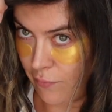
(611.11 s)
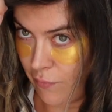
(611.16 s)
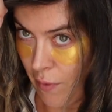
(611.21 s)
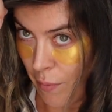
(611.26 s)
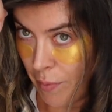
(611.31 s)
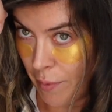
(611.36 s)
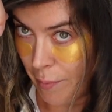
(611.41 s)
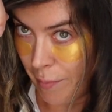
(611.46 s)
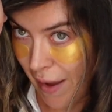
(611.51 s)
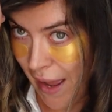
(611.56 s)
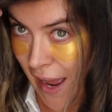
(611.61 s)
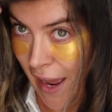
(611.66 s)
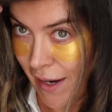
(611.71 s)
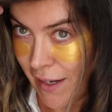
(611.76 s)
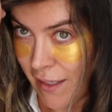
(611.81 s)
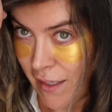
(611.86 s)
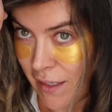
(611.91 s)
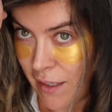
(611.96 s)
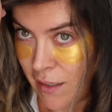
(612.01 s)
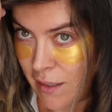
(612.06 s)
from the
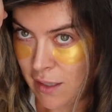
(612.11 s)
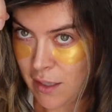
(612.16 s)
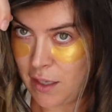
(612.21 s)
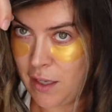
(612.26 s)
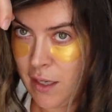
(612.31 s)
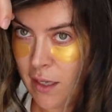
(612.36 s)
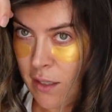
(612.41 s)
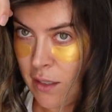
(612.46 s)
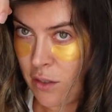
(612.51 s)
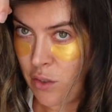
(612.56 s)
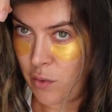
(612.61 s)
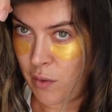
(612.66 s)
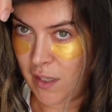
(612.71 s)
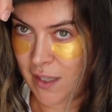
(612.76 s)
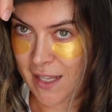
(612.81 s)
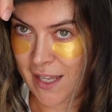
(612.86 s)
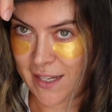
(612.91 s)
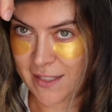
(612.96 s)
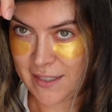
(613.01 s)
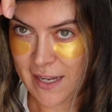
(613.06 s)
back,
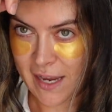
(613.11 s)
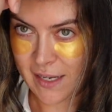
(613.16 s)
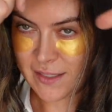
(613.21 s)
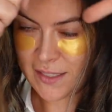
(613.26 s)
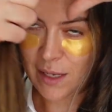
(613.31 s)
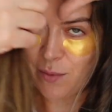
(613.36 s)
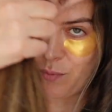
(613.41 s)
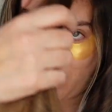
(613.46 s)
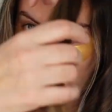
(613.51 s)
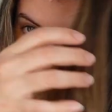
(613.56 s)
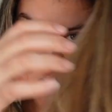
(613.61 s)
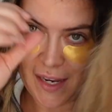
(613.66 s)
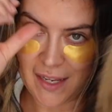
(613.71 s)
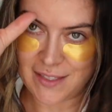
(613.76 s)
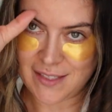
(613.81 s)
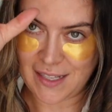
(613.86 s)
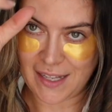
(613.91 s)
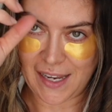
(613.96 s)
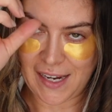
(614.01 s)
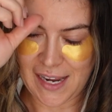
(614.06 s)
doing the exact same thing
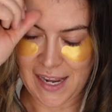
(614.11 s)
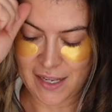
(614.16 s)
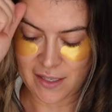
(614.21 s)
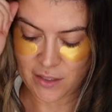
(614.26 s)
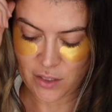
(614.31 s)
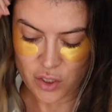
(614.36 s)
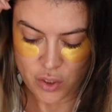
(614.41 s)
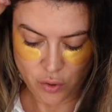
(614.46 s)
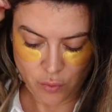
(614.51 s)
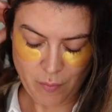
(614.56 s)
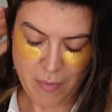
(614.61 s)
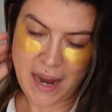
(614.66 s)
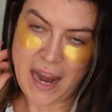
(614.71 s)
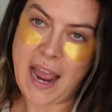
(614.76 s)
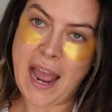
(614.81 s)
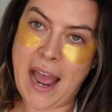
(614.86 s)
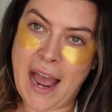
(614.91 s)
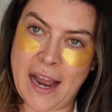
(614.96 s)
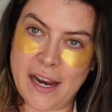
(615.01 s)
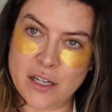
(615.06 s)
until I get to my
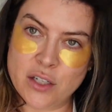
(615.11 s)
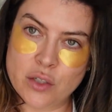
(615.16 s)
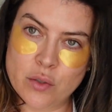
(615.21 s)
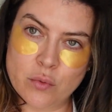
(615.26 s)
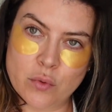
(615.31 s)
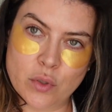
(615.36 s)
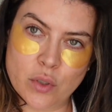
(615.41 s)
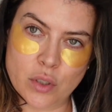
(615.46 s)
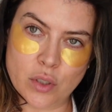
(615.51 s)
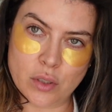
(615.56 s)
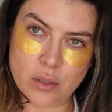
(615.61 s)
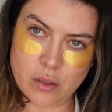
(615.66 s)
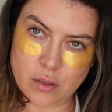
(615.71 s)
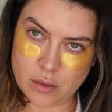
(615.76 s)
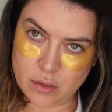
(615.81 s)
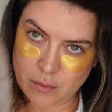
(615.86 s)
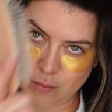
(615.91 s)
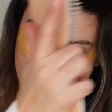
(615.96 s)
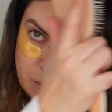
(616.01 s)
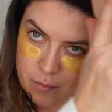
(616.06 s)
actual
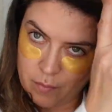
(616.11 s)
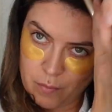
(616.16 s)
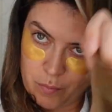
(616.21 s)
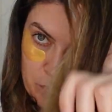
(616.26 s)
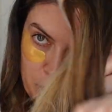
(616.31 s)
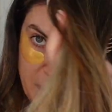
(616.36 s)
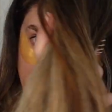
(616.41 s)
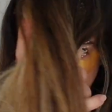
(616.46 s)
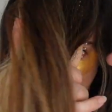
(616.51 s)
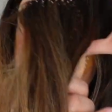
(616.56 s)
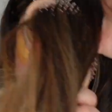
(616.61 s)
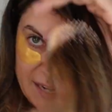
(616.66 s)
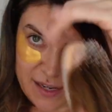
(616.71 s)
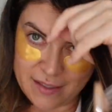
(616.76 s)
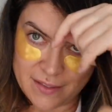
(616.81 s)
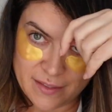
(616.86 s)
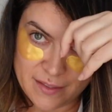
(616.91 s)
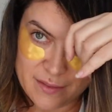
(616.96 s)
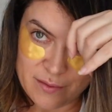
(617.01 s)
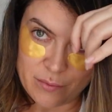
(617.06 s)

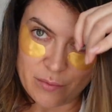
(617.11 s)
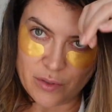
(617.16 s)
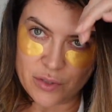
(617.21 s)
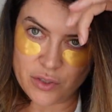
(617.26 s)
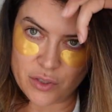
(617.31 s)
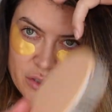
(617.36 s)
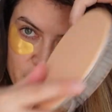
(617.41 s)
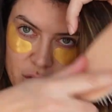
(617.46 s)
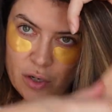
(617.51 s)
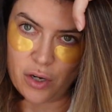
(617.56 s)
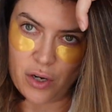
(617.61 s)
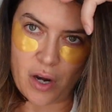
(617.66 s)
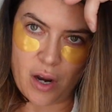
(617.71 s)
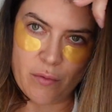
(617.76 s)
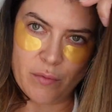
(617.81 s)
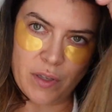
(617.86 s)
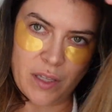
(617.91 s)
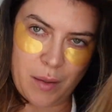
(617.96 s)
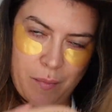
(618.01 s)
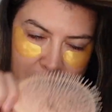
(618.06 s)
bangs, which are
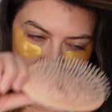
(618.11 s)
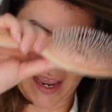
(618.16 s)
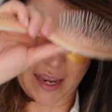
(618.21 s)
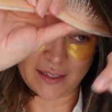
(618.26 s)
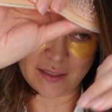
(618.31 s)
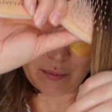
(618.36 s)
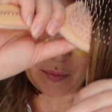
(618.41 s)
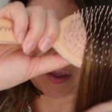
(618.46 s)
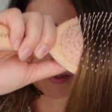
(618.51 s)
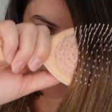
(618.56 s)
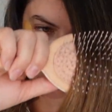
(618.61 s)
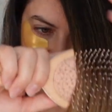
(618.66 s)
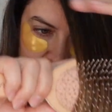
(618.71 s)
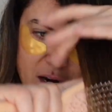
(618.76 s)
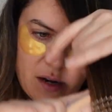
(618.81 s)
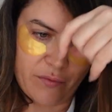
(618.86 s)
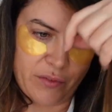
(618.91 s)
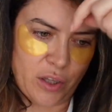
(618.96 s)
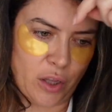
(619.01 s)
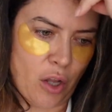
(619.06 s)
not really bangs, but they're
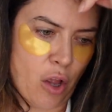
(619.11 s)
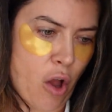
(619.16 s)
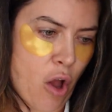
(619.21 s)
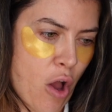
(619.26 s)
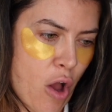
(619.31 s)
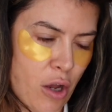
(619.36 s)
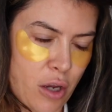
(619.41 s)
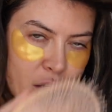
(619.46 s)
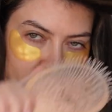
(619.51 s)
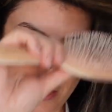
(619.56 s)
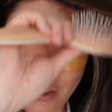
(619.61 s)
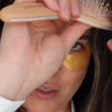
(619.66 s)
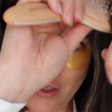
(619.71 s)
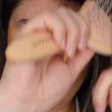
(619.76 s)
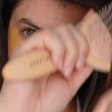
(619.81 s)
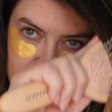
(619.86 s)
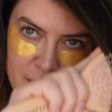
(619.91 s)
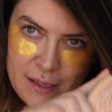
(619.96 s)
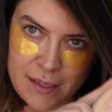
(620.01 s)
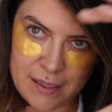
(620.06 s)
kind of a long
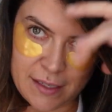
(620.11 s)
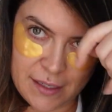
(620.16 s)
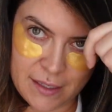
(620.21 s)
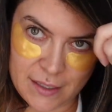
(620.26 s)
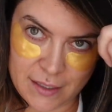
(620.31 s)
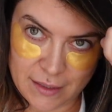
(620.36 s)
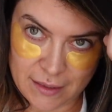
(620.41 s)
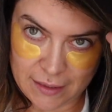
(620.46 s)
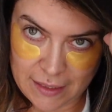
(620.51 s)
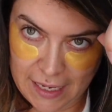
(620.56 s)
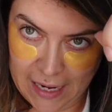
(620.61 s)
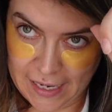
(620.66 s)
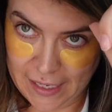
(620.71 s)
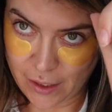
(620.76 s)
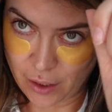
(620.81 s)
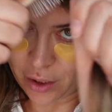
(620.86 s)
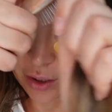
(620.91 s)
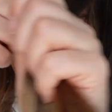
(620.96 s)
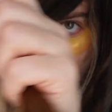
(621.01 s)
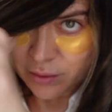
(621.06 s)

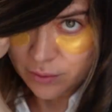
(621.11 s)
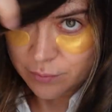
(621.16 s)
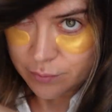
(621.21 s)
layer.